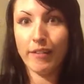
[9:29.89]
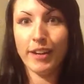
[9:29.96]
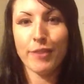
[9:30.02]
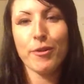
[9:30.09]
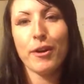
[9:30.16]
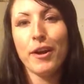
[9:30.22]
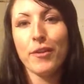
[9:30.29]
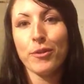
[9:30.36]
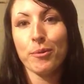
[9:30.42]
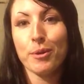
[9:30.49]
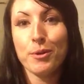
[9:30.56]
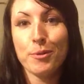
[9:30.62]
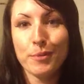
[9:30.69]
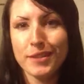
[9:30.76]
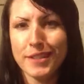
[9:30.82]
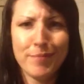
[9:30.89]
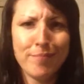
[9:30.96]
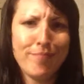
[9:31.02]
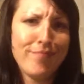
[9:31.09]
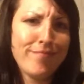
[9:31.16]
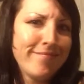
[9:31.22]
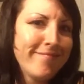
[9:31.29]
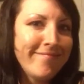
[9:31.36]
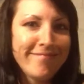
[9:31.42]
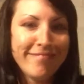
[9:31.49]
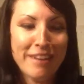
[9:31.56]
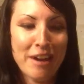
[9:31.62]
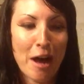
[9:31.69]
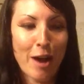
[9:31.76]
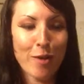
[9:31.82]
I run out the room, because I'm
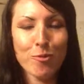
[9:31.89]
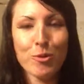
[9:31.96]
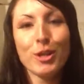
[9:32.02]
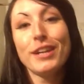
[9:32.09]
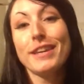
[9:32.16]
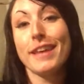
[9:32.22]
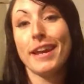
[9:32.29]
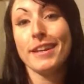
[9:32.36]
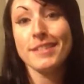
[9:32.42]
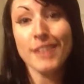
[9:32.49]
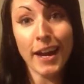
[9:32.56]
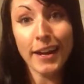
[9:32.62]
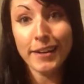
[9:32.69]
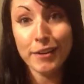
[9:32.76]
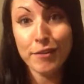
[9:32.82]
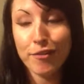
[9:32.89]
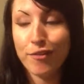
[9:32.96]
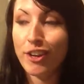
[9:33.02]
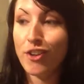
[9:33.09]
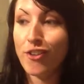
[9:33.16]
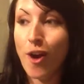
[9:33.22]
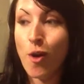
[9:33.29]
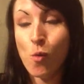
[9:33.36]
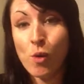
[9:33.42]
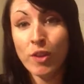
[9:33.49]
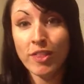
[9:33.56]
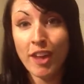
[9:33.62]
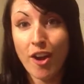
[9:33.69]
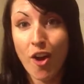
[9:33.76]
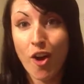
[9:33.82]
not really that excited to figure out
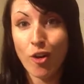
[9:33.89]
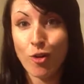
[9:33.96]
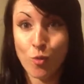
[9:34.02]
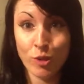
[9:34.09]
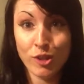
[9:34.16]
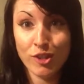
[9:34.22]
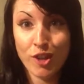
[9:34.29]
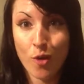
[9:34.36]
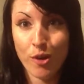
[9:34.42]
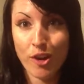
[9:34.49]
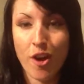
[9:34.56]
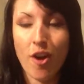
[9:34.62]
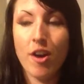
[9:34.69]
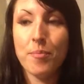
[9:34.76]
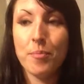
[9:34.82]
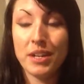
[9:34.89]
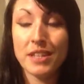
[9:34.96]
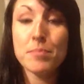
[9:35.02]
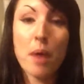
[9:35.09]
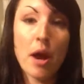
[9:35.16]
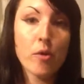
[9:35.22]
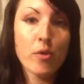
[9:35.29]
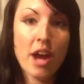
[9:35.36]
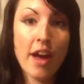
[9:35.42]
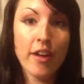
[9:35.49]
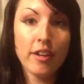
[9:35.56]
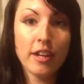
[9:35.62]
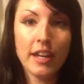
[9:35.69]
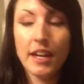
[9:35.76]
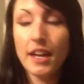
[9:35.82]
what they are or what's going on, but it's my
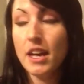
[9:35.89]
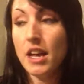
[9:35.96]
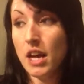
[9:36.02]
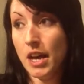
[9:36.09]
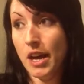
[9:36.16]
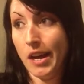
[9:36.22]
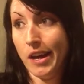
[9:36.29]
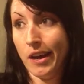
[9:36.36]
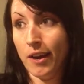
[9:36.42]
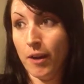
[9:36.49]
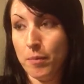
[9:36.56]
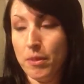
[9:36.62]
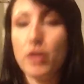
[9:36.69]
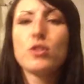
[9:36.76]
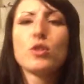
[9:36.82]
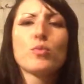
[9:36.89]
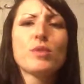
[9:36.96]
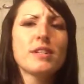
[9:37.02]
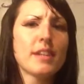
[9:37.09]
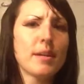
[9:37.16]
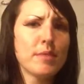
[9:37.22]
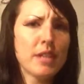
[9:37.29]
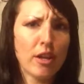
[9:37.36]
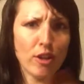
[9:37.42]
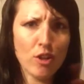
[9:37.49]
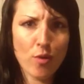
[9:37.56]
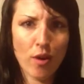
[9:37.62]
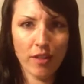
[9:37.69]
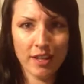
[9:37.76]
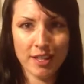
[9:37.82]
reality. And there's a reason I'm telling
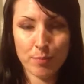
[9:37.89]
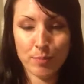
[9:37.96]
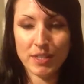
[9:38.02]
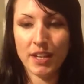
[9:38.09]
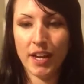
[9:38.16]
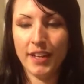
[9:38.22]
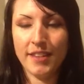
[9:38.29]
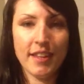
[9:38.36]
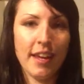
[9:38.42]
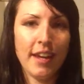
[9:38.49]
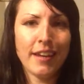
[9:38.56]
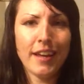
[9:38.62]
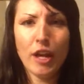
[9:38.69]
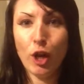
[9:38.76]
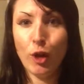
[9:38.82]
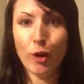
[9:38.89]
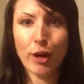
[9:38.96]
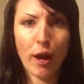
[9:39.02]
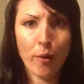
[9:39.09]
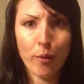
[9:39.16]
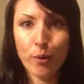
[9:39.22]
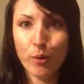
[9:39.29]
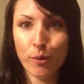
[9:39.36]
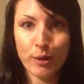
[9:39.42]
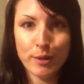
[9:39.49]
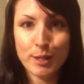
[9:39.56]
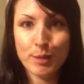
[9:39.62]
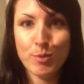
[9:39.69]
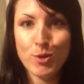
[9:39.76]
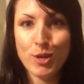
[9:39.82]
you all this, besides, like, look how cool and
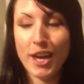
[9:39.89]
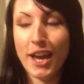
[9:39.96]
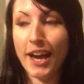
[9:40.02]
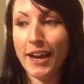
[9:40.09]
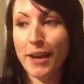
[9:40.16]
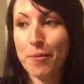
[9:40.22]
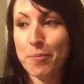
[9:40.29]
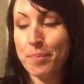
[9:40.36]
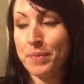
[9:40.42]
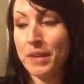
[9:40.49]
spooky I am.